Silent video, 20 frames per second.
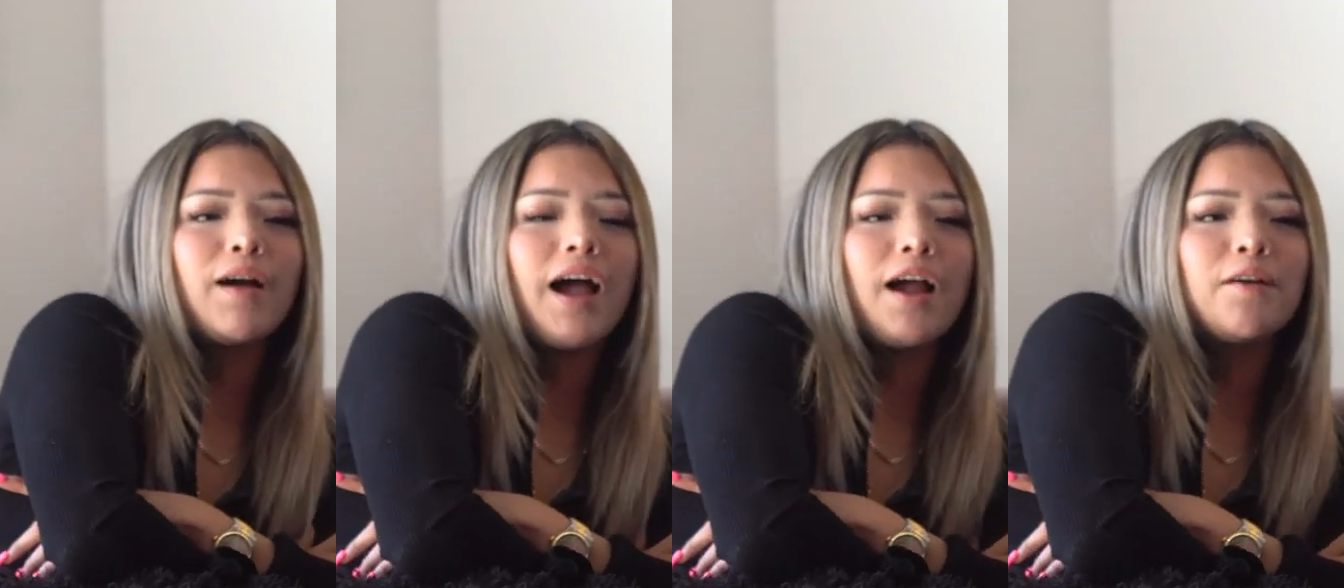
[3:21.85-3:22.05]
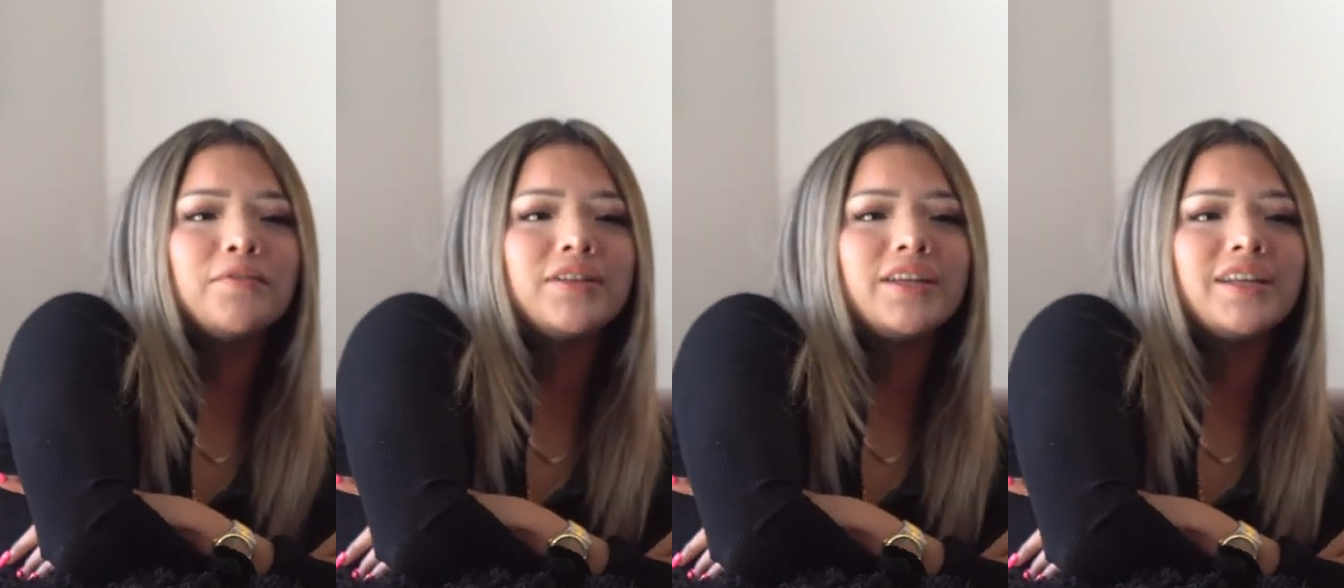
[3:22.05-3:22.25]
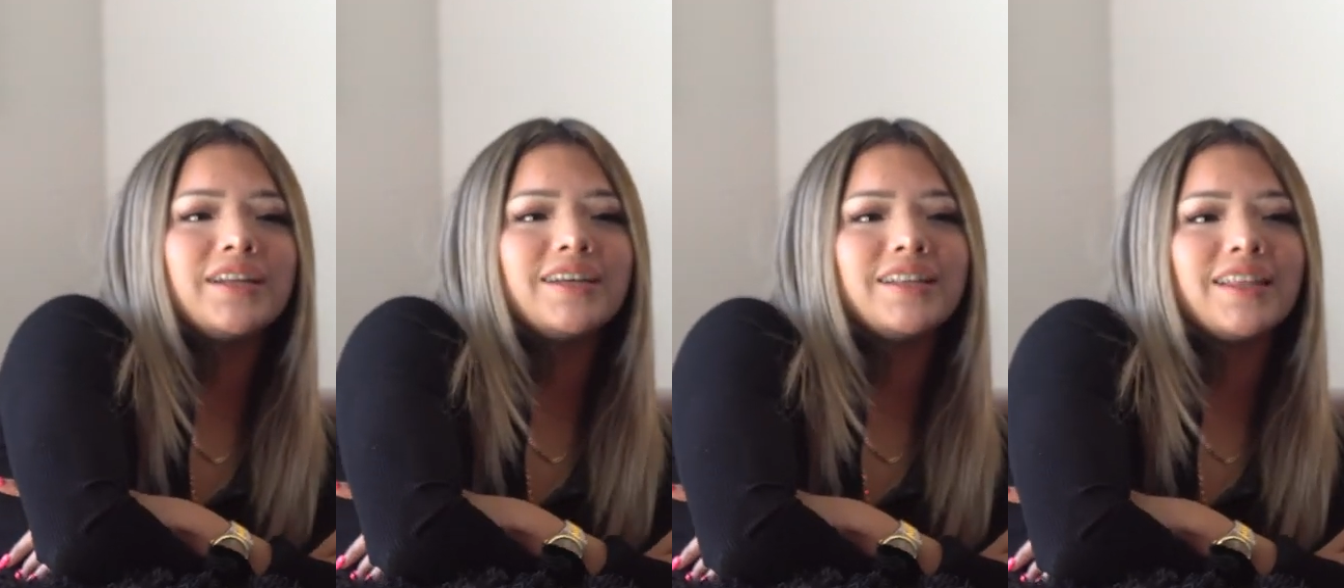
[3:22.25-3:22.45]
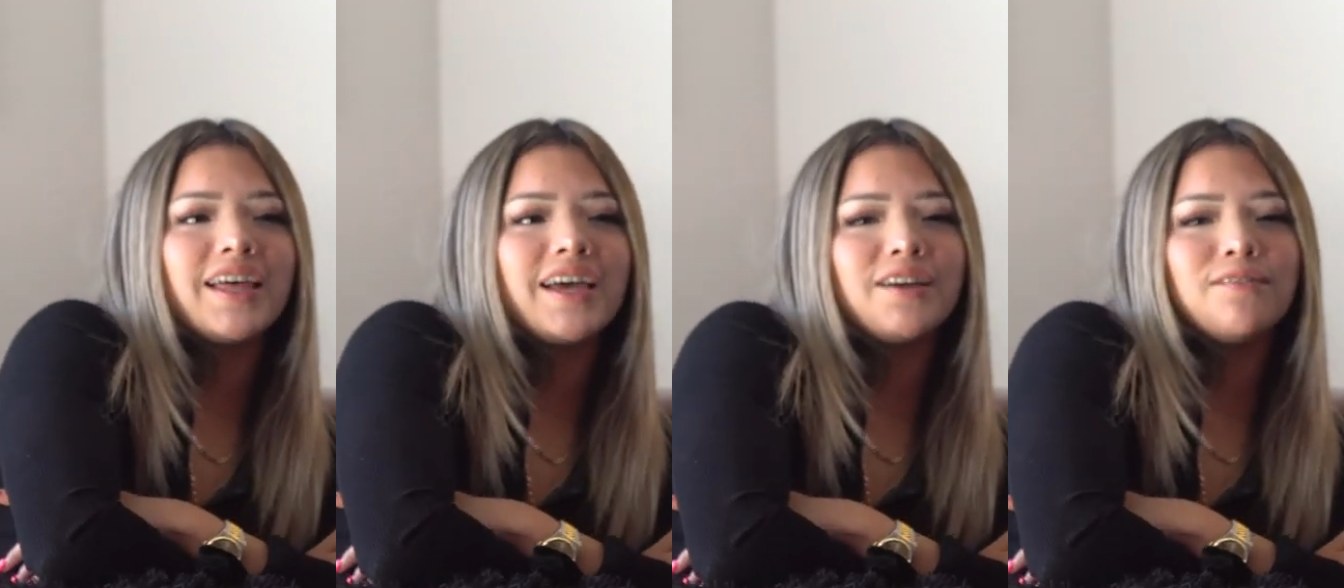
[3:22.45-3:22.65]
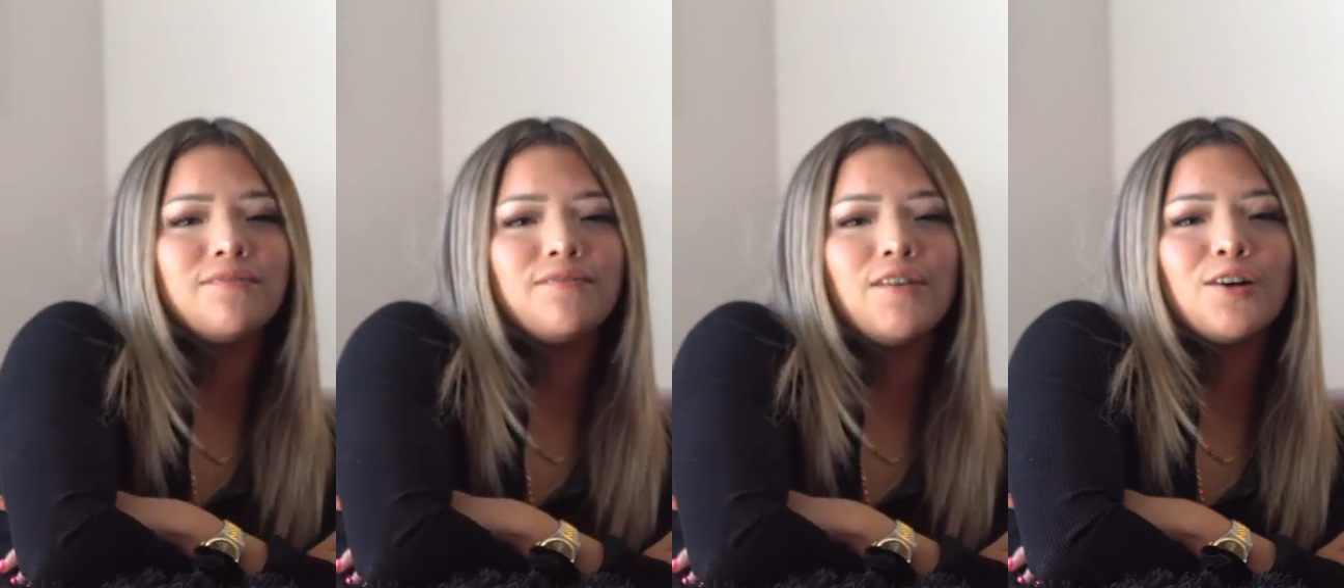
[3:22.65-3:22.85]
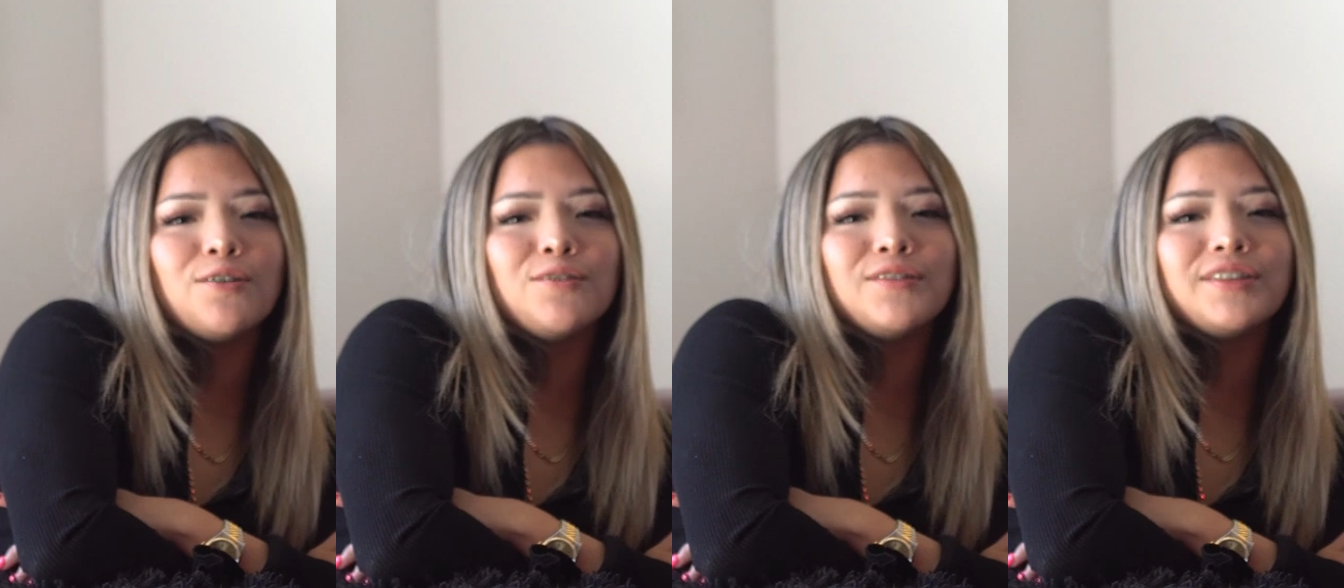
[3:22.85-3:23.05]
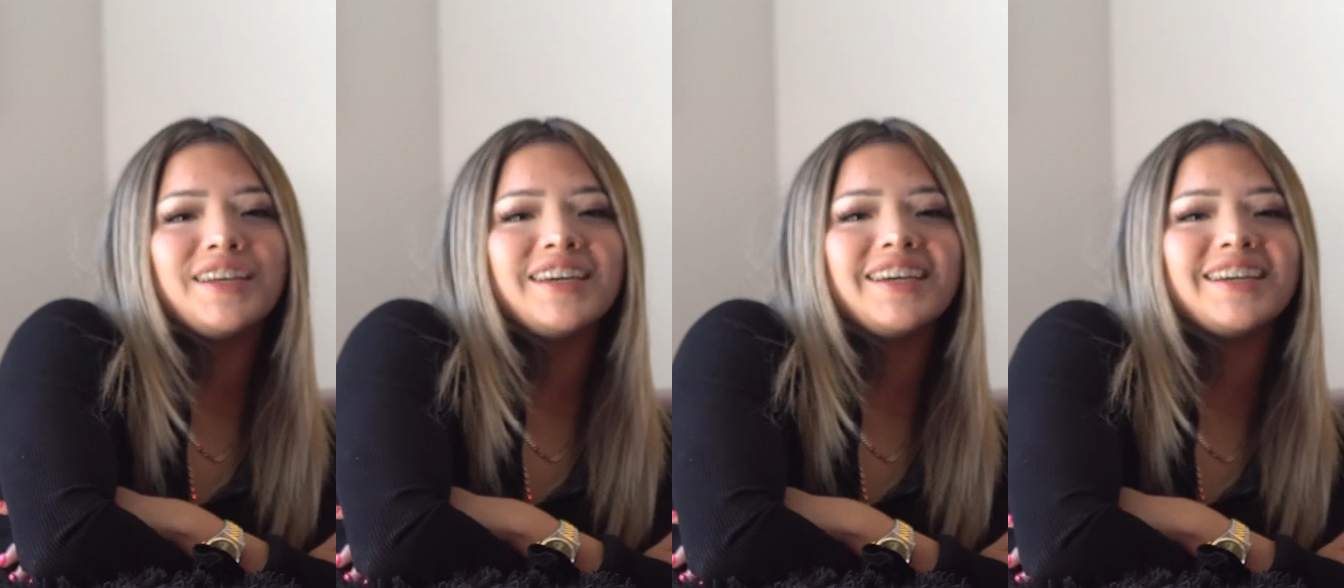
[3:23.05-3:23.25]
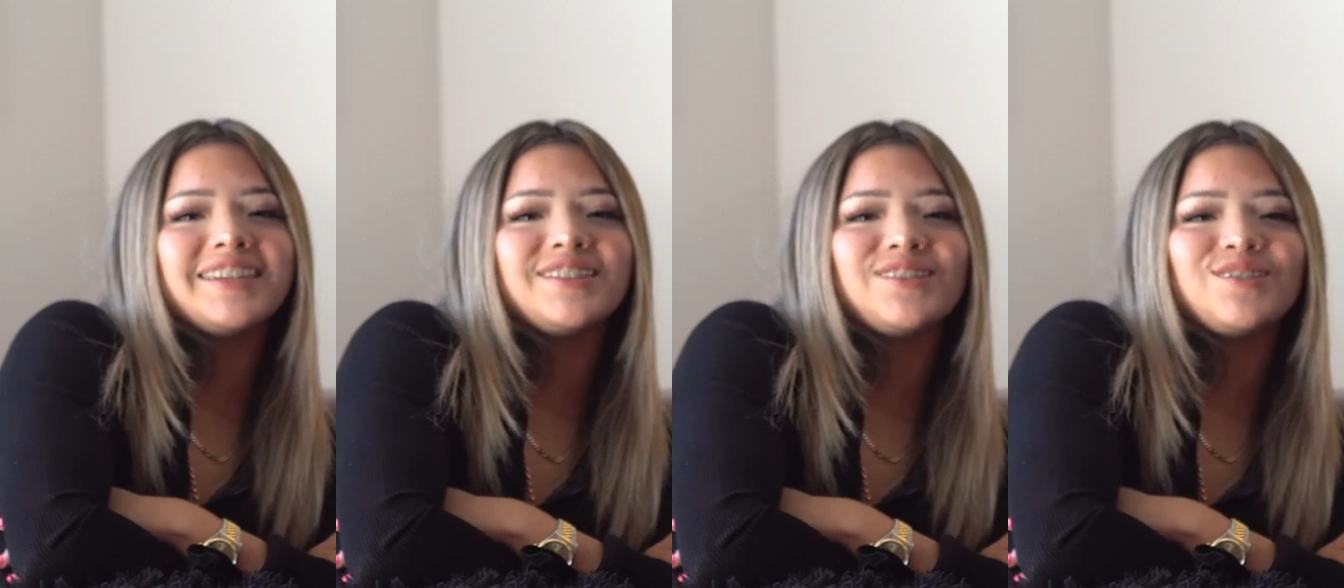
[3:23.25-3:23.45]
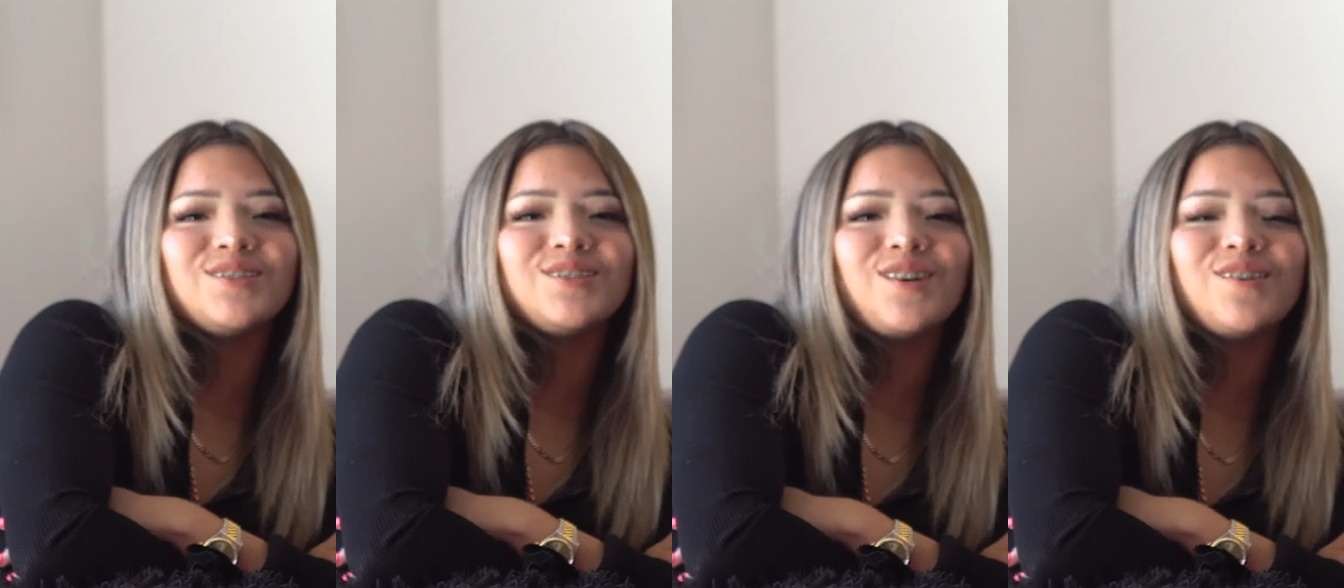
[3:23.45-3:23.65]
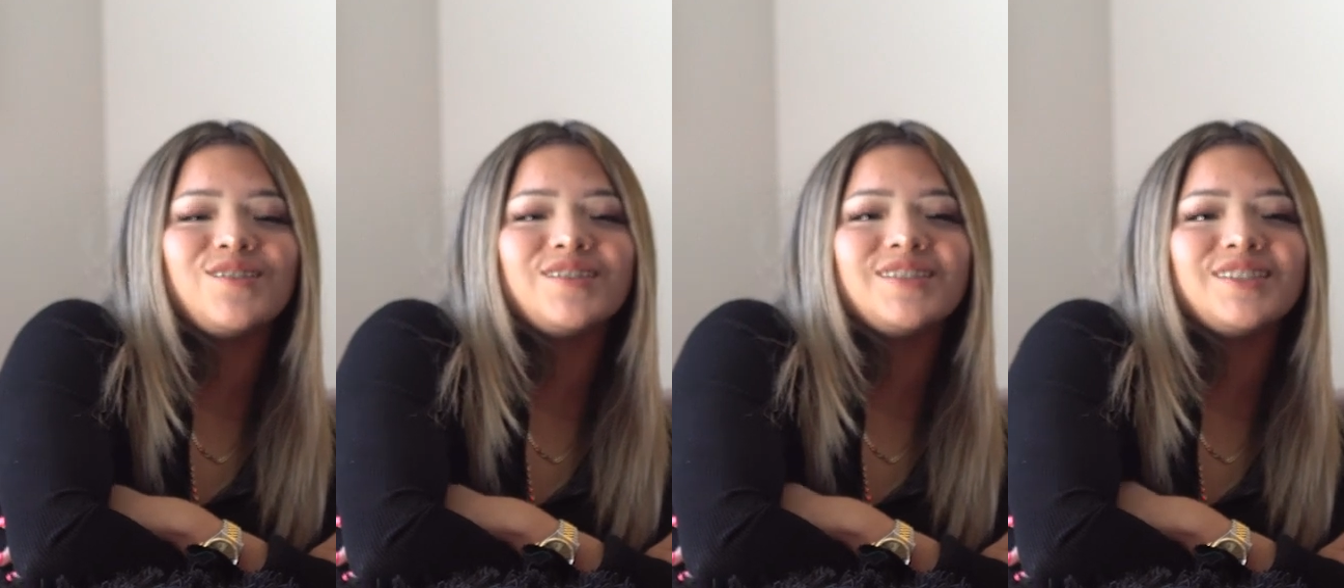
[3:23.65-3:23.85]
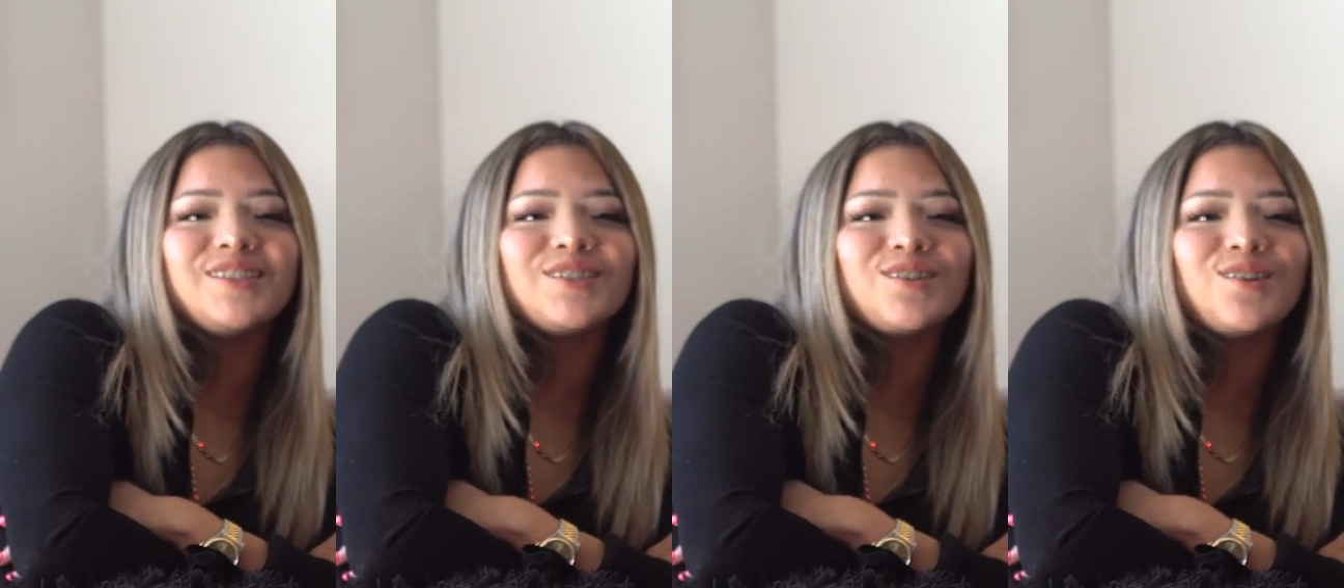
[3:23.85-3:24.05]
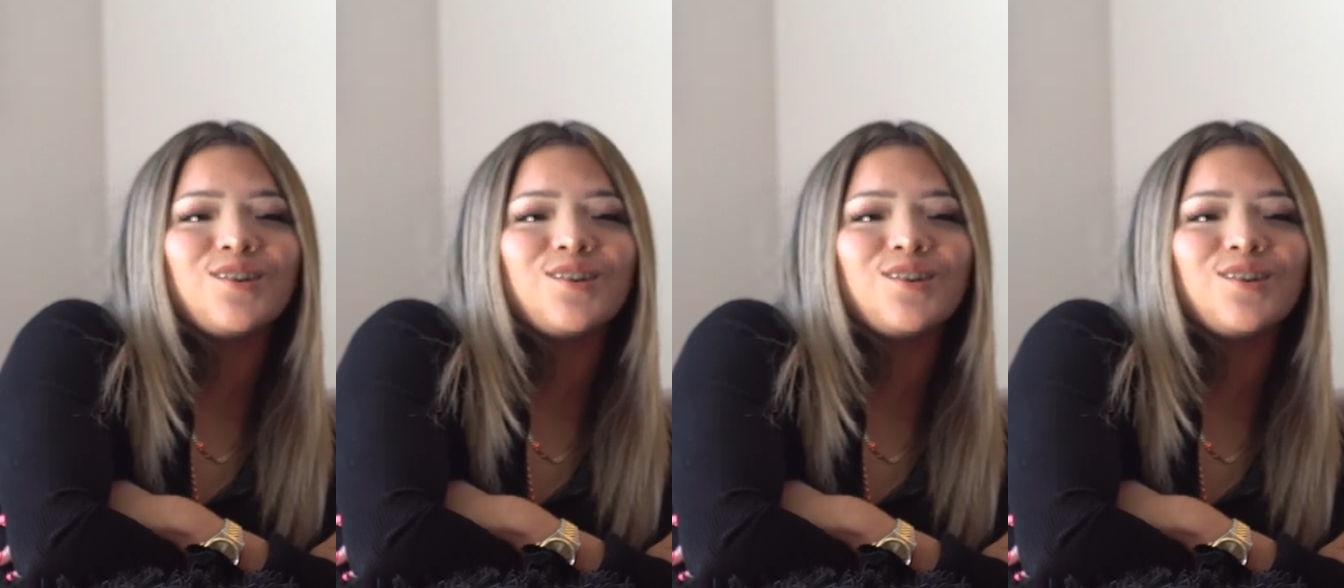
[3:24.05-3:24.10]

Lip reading: but I really didn't like fuck with it because there was always this